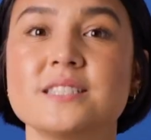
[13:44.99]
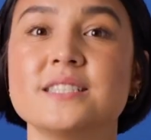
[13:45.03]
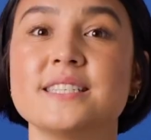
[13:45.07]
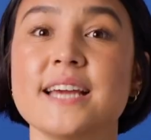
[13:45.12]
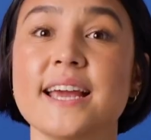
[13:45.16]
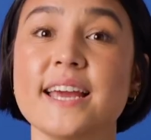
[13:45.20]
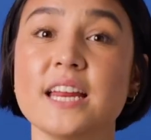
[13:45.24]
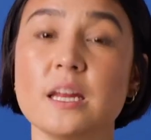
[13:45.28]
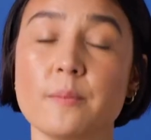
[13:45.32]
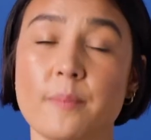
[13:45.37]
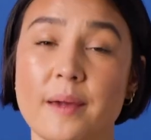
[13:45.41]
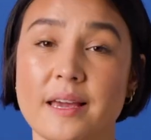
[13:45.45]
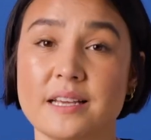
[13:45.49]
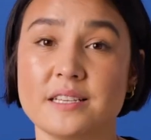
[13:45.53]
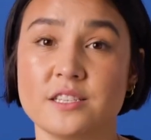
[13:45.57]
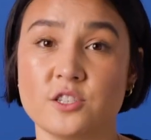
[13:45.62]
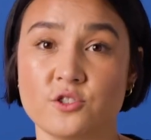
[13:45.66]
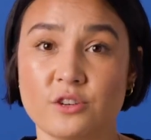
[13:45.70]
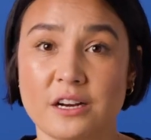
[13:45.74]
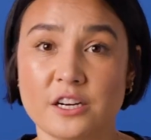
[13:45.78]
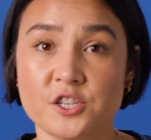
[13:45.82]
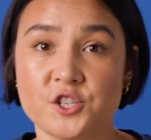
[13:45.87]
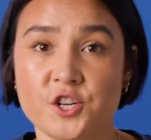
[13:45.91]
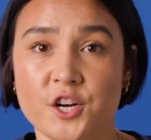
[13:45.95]
Database
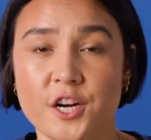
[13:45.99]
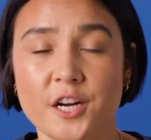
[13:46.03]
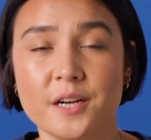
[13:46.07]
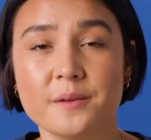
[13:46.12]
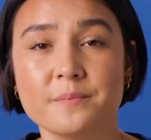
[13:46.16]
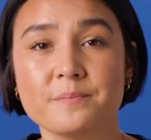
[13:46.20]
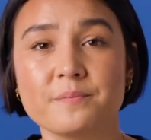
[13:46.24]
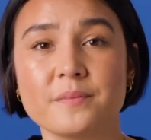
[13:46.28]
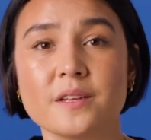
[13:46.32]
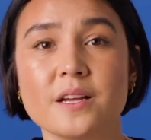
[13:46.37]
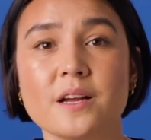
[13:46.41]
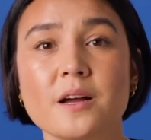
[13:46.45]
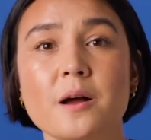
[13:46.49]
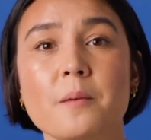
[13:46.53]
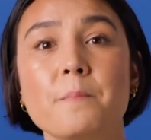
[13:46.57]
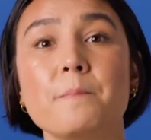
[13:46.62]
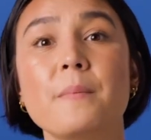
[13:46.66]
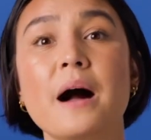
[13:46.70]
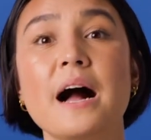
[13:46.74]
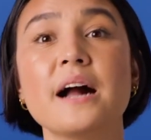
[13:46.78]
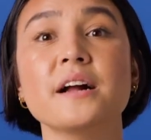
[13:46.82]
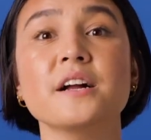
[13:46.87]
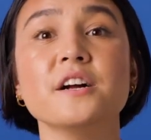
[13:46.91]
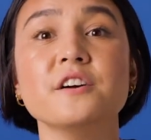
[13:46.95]
structure.
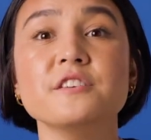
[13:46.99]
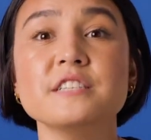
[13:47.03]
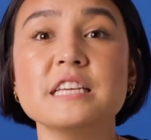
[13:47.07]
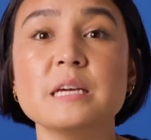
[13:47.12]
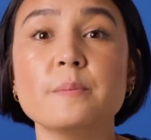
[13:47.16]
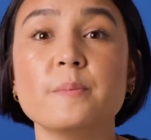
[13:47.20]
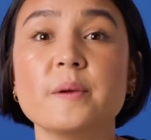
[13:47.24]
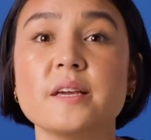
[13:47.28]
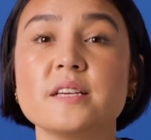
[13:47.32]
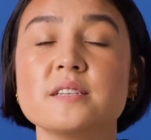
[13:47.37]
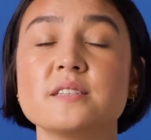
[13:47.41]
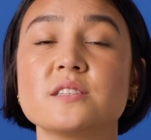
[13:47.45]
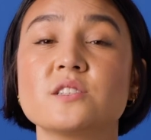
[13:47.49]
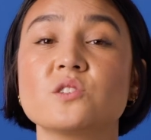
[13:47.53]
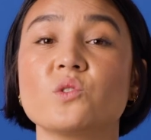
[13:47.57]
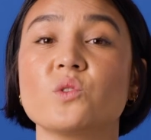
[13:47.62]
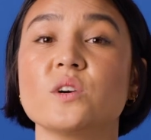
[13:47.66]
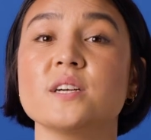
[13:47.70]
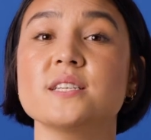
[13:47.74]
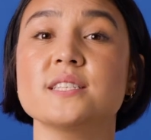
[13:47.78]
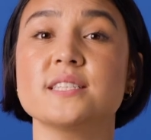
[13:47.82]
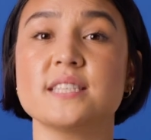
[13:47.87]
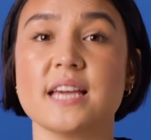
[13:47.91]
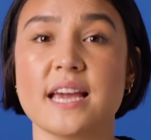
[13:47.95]
MongoDB
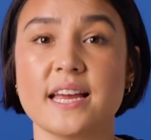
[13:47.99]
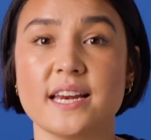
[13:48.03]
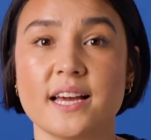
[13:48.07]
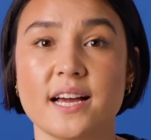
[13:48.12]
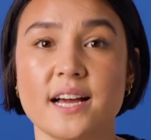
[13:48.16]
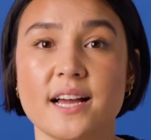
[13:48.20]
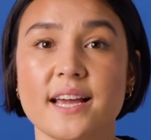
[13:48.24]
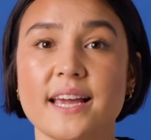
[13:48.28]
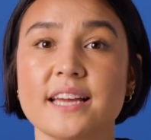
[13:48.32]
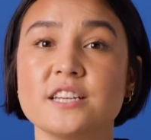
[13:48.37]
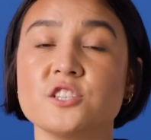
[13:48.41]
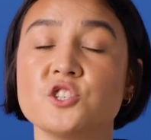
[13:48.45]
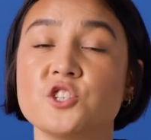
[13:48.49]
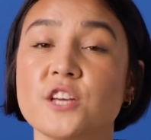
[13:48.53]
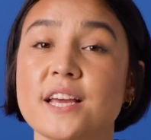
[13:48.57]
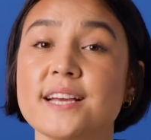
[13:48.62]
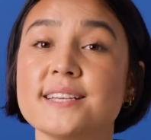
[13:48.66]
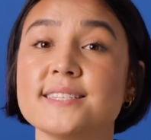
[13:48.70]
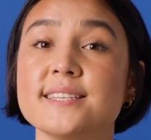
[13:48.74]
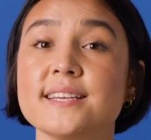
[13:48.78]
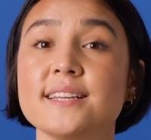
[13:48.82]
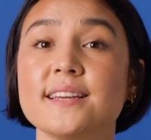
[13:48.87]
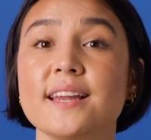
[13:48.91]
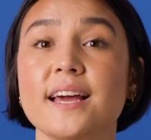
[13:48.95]
stores data in
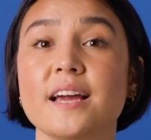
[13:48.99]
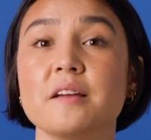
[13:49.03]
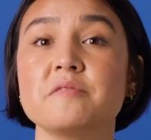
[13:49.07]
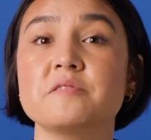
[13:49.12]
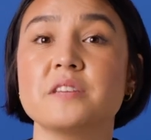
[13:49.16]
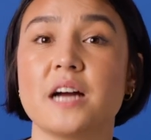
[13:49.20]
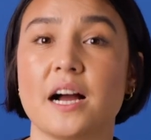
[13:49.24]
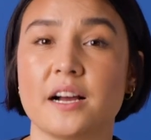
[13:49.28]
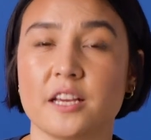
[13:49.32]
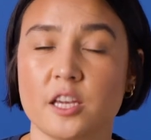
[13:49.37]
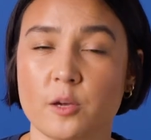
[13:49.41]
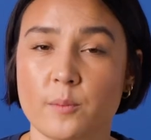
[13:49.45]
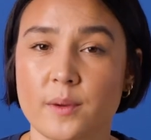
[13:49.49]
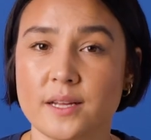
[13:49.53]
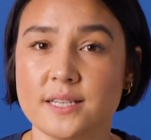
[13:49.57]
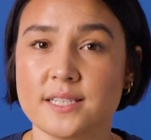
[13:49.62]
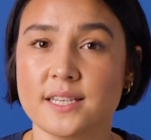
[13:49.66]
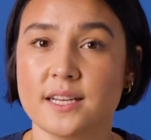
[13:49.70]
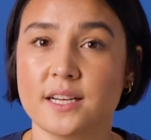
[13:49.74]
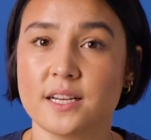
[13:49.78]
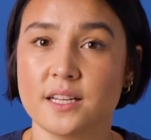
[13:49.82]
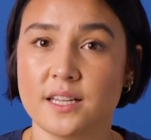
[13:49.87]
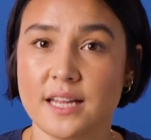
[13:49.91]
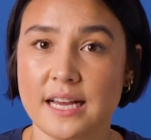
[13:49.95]
JSON-like documents
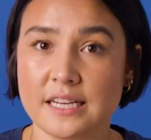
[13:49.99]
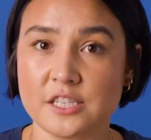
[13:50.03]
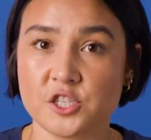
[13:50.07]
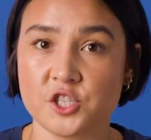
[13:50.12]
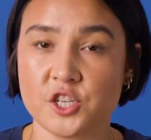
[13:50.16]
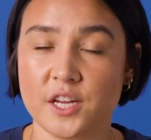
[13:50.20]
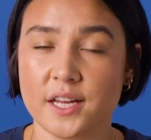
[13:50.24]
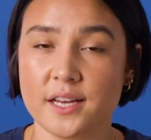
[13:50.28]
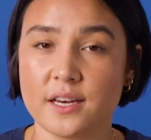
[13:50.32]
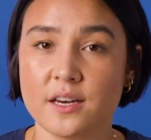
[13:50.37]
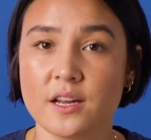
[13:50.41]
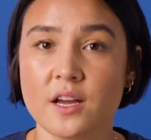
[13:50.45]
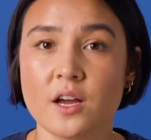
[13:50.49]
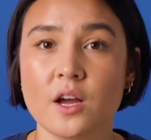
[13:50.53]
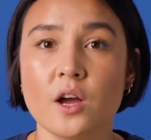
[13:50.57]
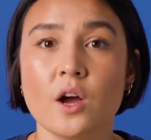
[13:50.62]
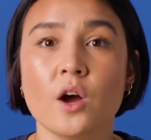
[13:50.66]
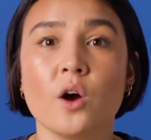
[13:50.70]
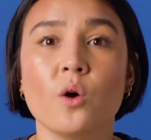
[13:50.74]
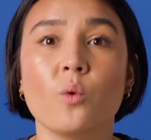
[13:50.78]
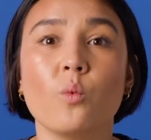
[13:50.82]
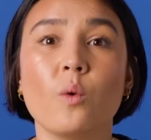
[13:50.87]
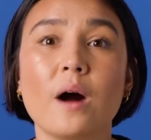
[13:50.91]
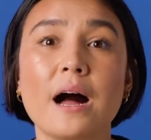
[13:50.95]
and collection,
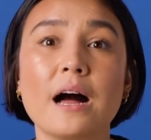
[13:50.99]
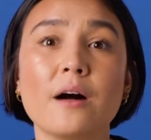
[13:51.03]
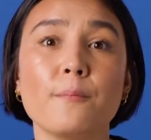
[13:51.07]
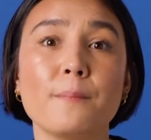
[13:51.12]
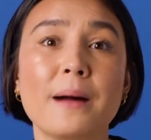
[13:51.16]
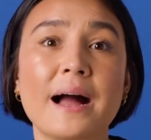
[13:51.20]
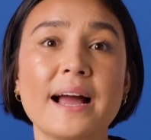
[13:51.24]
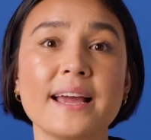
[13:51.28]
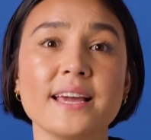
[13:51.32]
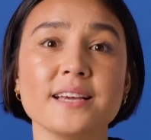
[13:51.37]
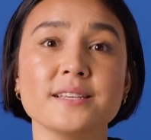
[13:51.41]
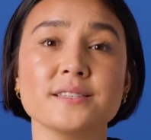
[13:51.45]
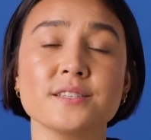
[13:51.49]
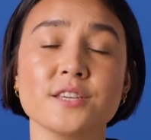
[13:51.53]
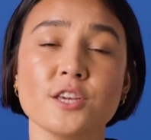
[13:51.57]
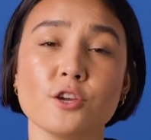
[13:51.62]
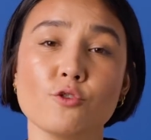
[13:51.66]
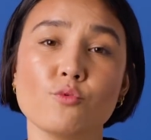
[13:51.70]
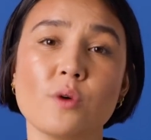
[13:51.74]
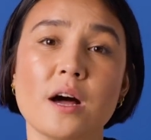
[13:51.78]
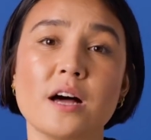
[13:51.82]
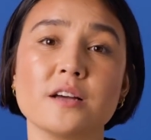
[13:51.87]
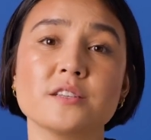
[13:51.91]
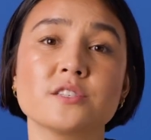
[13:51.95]
while
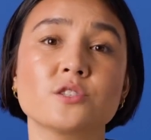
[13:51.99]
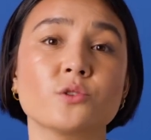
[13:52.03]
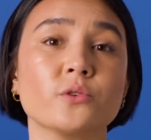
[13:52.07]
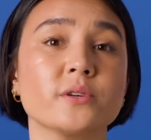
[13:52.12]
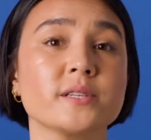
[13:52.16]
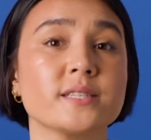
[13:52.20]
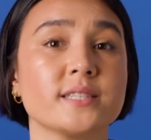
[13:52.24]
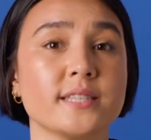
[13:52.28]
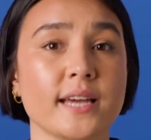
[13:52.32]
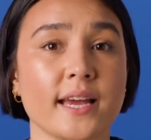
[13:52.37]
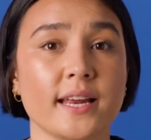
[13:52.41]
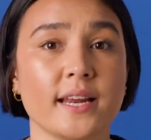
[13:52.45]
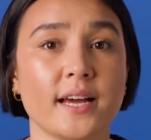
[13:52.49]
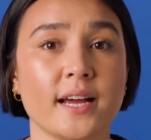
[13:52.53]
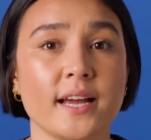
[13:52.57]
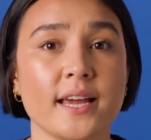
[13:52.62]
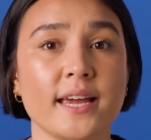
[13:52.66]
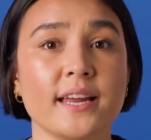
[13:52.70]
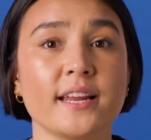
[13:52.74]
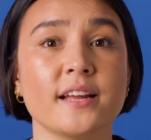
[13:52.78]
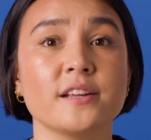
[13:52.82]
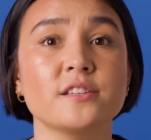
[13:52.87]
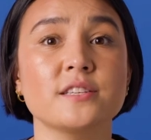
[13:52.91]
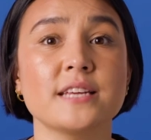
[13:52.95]
MySQL stores data
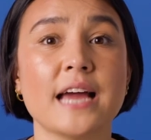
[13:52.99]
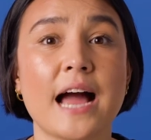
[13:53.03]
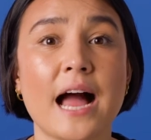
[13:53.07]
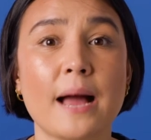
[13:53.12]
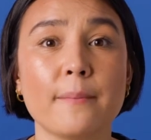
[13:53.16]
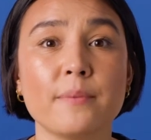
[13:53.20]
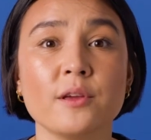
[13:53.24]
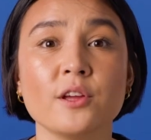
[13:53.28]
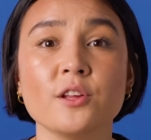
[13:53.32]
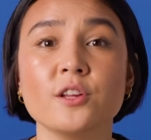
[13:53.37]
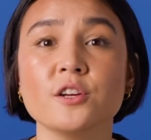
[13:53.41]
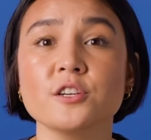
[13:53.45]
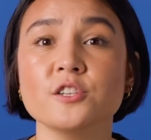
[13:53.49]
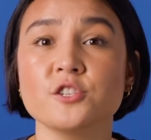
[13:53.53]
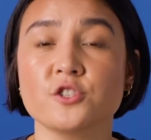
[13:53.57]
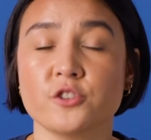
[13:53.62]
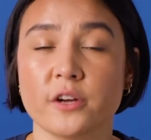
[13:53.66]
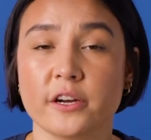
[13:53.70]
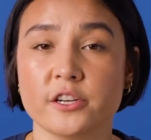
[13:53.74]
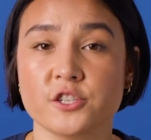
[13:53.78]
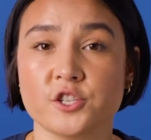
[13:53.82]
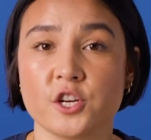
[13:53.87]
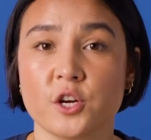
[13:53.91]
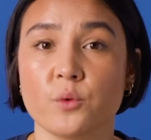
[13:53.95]
in a tabular
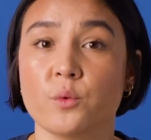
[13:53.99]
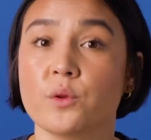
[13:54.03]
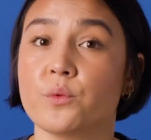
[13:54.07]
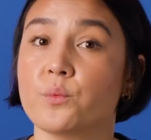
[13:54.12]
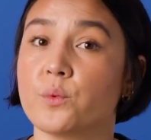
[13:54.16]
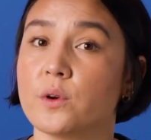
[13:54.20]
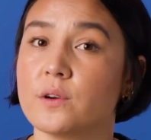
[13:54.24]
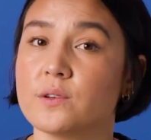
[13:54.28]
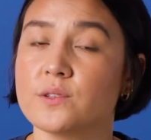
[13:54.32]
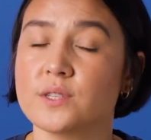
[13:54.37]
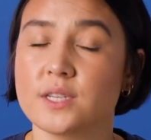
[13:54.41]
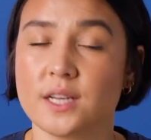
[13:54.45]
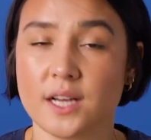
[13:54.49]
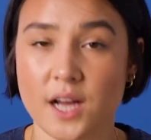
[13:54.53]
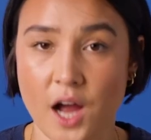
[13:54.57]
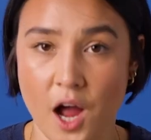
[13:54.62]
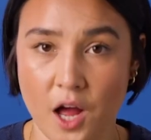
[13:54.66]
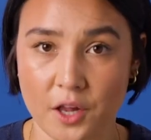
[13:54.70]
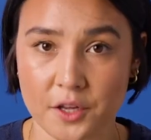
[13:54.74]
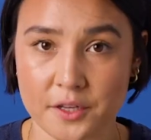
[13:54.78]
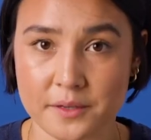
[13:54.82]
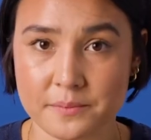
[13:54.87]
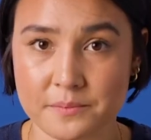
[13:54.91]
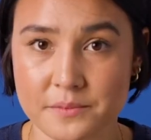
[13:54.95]
structure with rows and
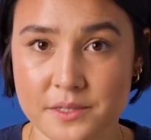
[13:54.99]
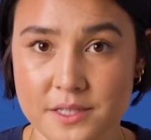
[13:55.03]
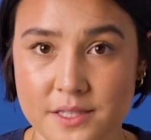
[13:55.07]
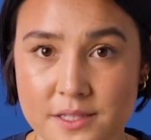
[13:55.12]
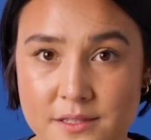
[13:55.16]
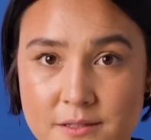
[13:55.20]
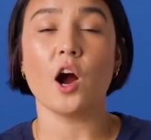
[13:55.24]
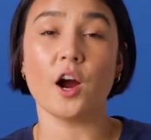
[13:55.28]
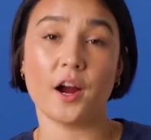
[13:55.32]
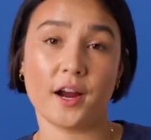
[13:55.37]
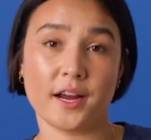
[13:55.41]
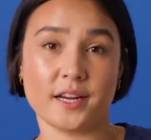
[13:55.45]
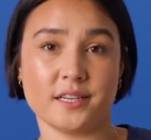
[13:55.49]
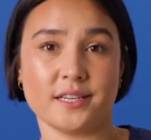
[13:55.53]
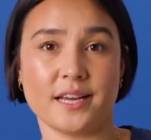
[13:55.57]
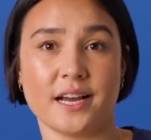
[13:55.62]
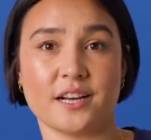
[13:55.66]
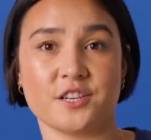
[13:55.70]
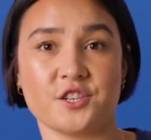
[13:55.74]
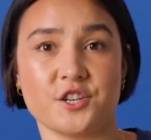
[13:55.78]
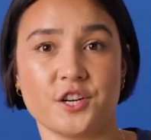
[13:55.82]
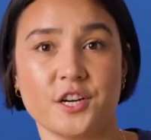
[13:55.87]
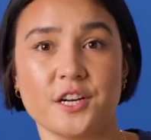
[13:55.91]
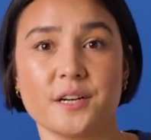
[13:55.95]
columns.
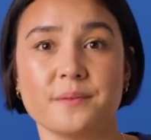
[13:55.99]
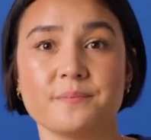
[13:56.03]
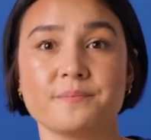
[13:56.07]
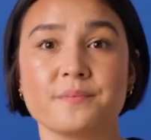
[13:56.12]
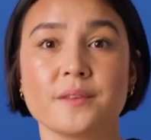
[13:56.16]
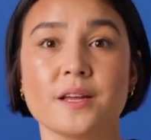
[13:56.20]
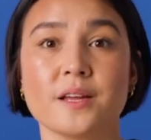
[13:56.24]
Architecture.